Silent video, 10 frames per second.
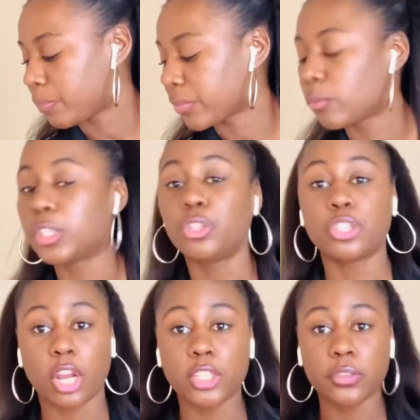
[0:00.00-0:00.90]
once you
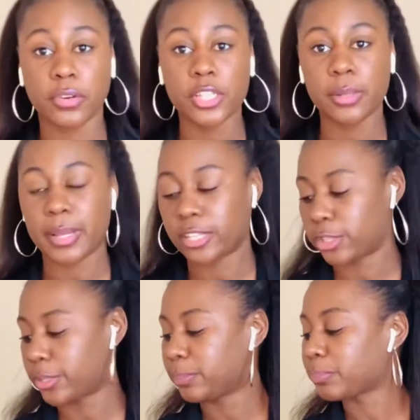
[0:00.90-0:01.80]
start your first
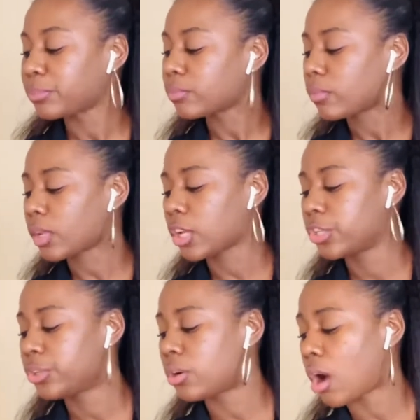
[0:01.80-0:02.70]
semester,
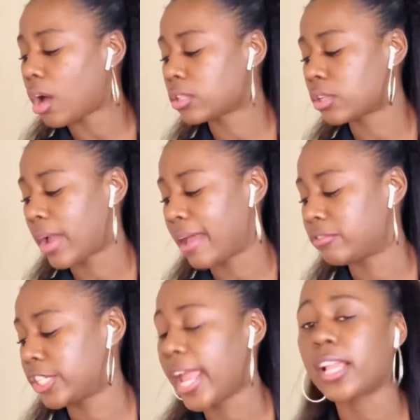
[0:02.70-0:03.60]
you'll also have
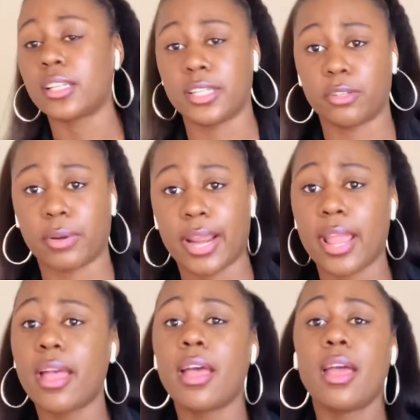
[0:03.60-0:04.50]
checklists, right,